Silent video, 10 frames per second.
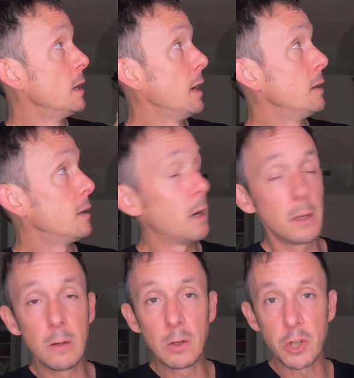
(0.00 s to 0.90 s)
and
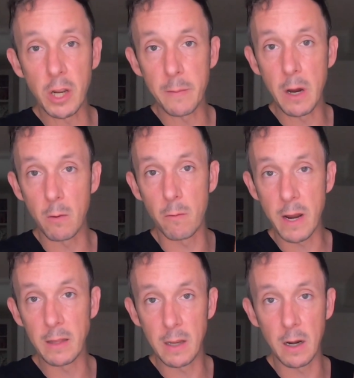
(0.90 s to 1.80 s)
you can check them out
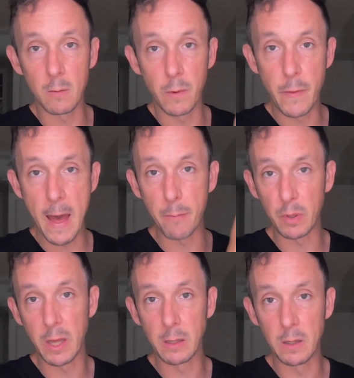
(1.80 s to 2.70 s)
right there with that
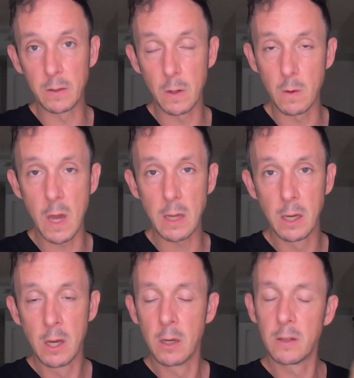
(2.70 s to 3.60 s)
playlist, okay?
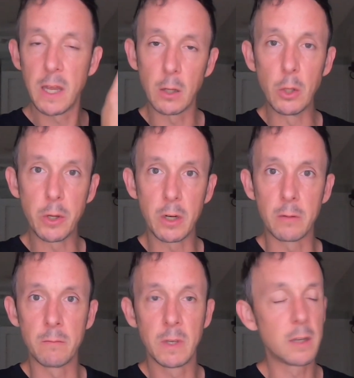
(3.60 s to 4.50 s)
Take a look at
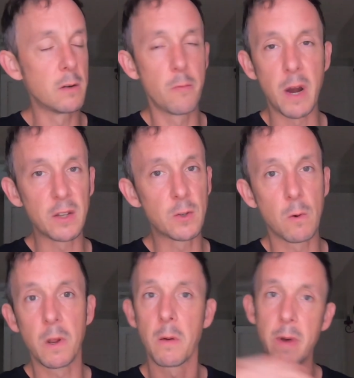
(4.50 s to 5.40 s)
them, get to know my
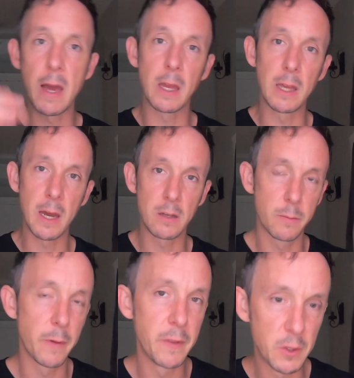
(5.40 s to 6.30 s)
story, come back and catch
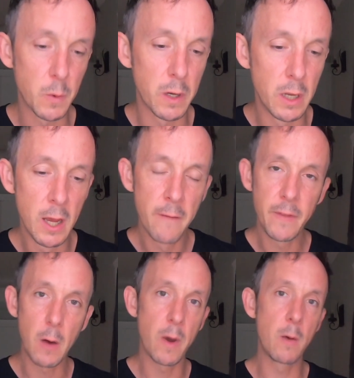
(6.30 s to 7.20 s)
up on this one.
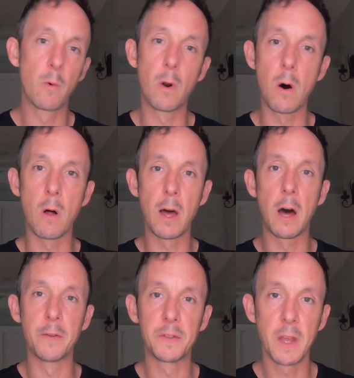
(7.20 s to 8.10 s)
That way we're all
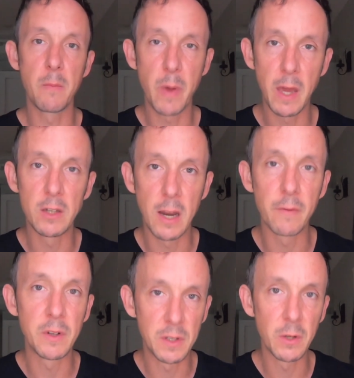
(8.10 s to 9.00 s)
on the same page
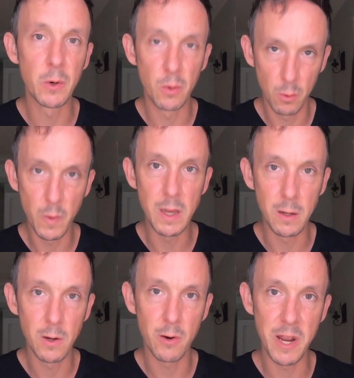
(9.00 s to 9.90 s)
every single
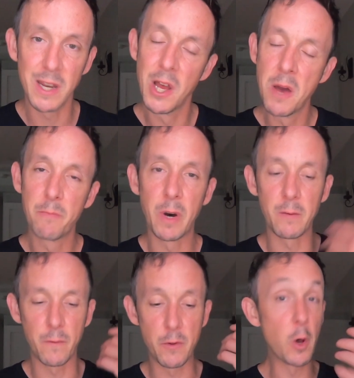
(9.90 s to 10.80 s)
week, all right?
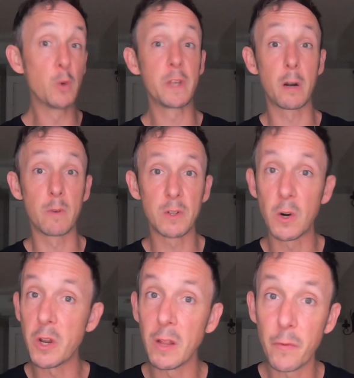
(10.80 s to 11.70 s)
But for those that are
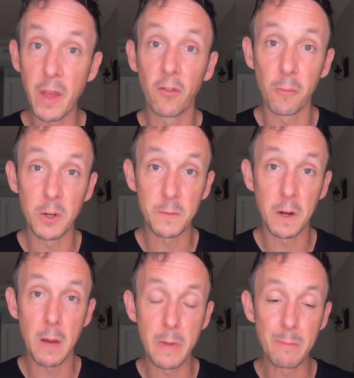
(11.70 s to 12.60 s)
returning, thanks so much for
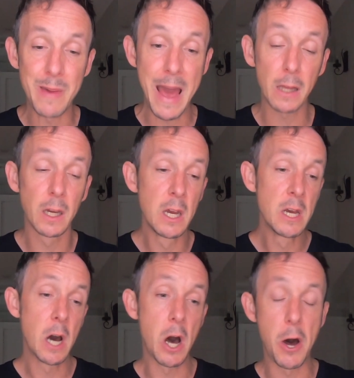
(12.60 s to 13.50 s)
coming back.
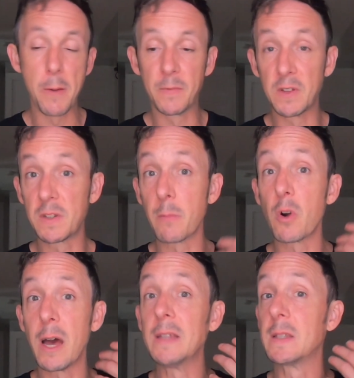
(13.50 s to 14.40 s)
To
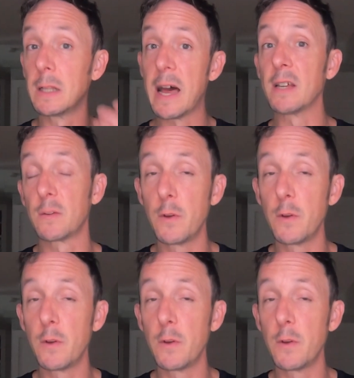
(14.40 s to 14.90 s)
summarize the last